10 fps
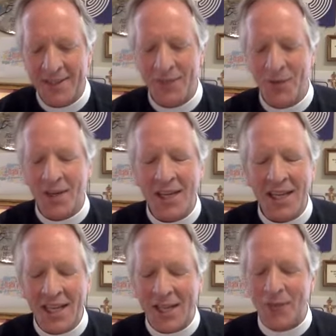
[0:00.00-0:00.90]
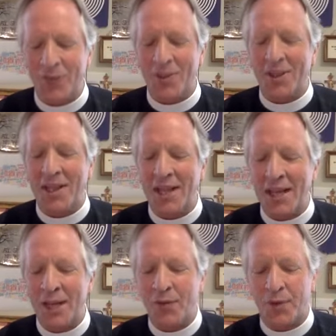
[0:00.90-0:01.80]
for Ian, for
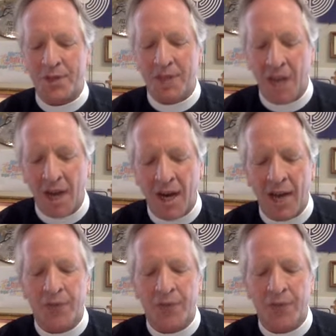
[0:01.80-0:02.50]
Lynn, for Don,